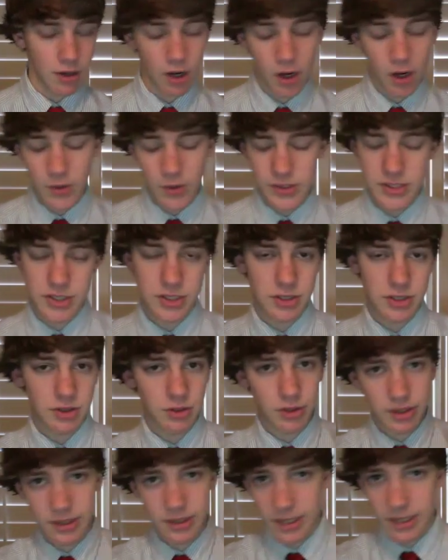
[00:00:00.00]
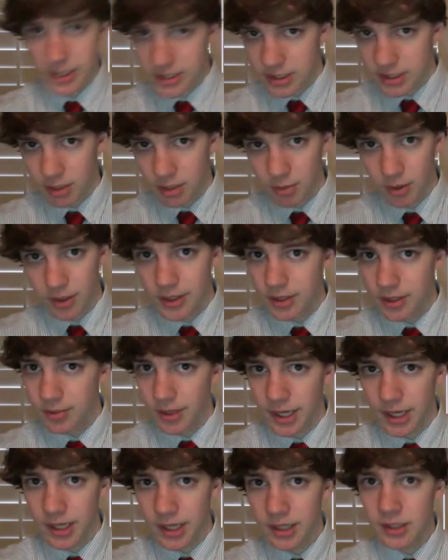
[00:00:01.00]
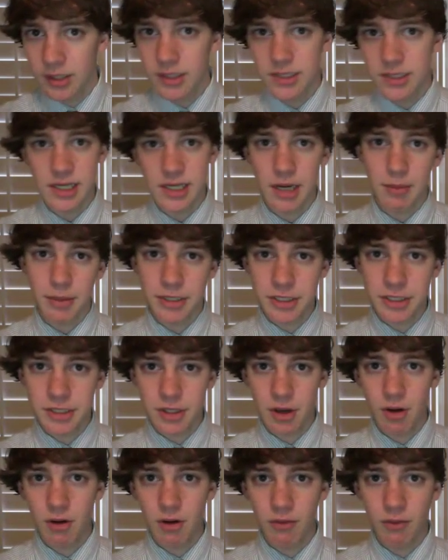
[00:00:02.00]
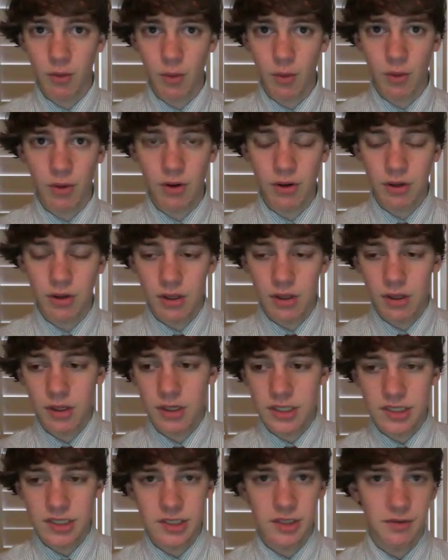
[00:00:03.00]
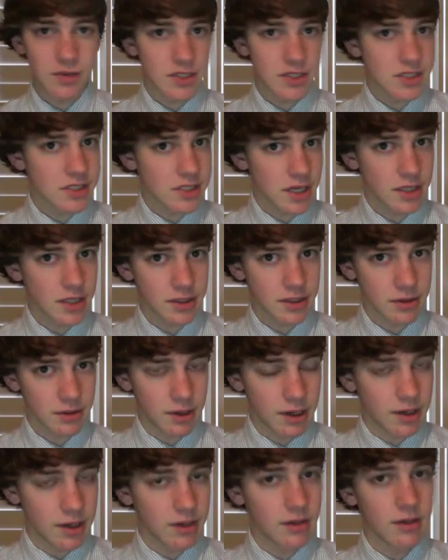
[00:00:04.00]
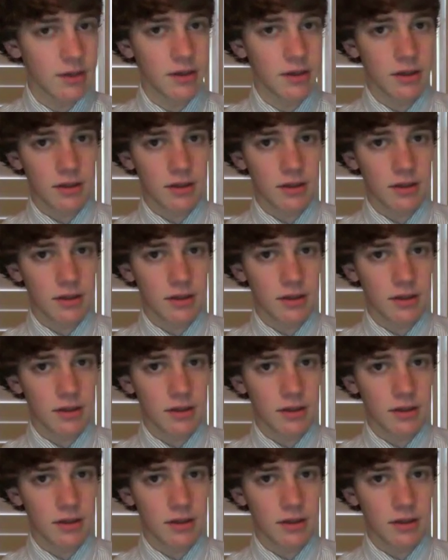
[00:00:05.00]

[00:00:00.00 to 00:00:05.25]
Always just look things up on eBay, see how much it's going for, see if it's selling or not,